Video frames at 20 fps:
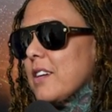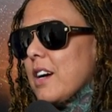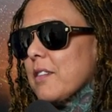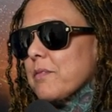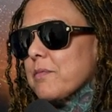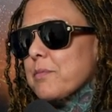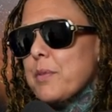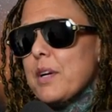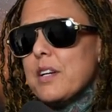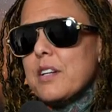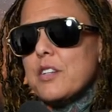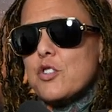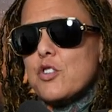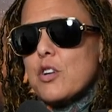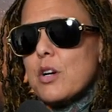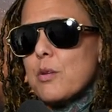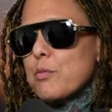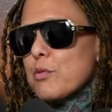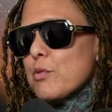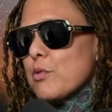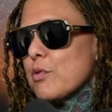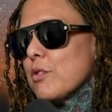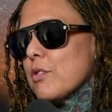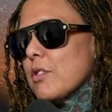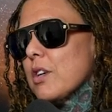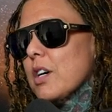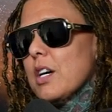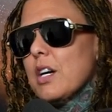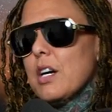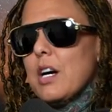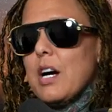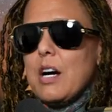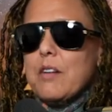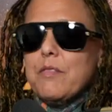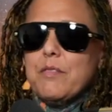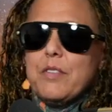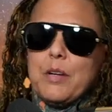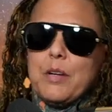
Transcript: Yeah. I've been in trouble. I've